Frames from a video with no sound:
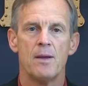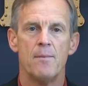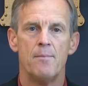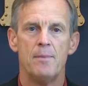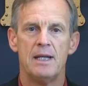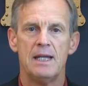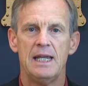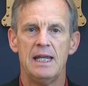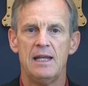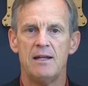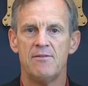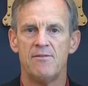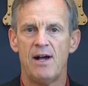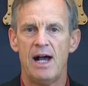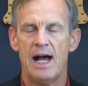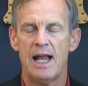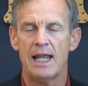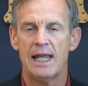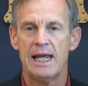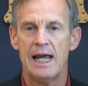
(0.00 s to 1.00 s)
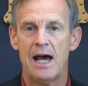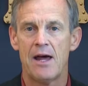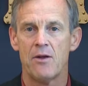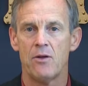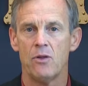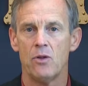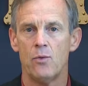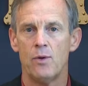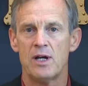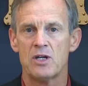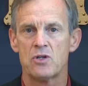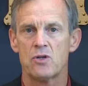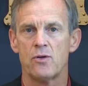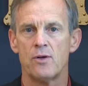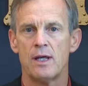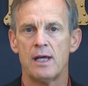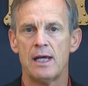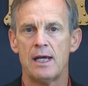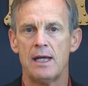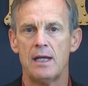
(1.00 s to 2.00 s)
Medina Valley out on the
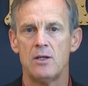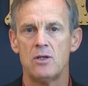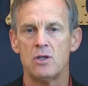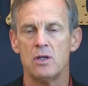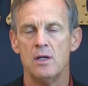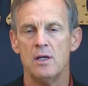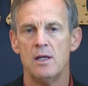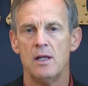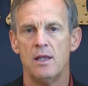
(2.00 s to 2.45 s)
western edge,